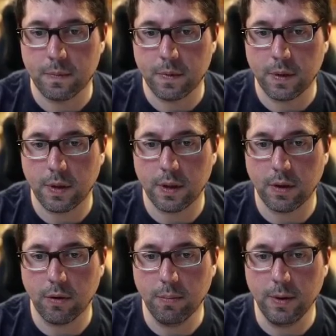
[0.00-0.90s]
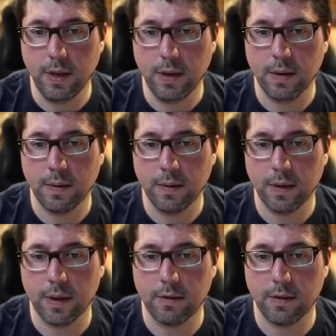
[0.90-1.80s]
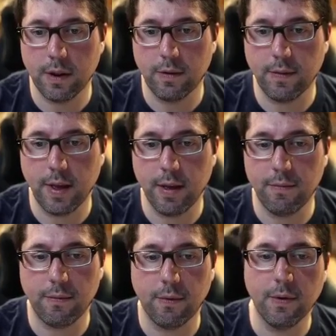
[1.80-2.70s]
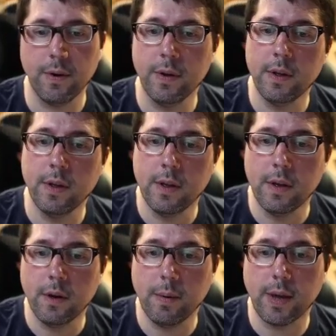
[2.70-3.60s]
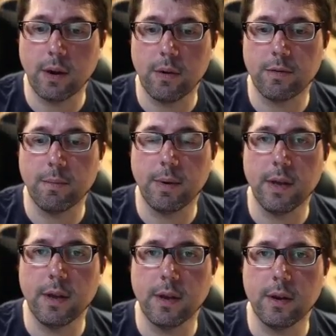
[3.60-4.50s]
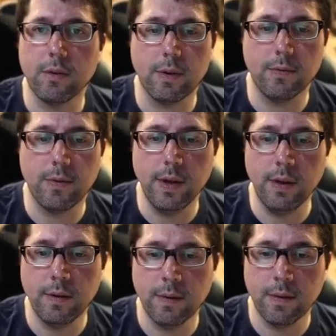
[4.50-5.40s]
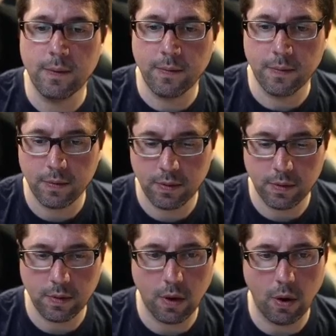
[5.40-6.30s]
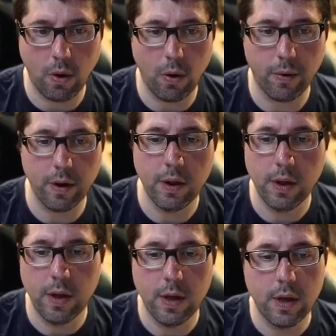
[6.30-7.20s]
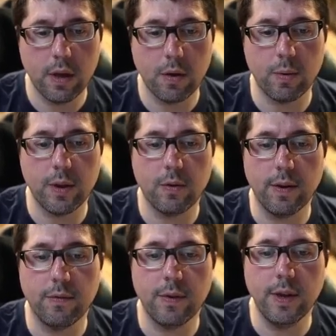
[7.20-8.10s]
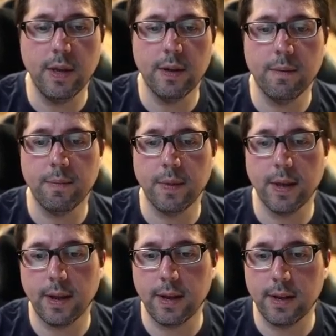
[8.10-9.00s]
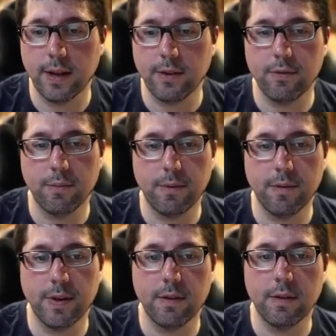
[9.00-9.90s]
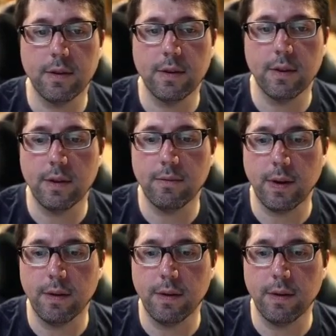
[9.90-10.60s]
the opening, instead of f4, we can also play knight to f3 or queen to f3. And idea is to prevent d5.